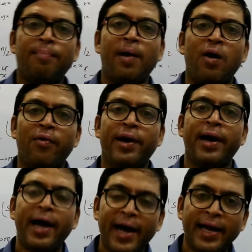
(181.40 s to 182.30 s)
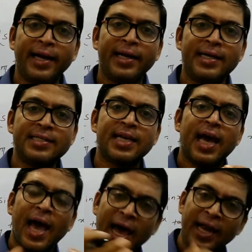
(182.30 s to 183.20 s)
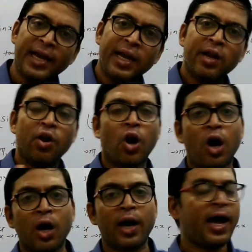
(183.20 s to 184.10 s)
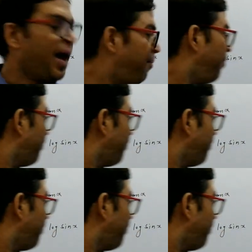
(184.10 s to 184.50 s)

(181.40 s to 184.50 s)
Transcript: to the power n is n log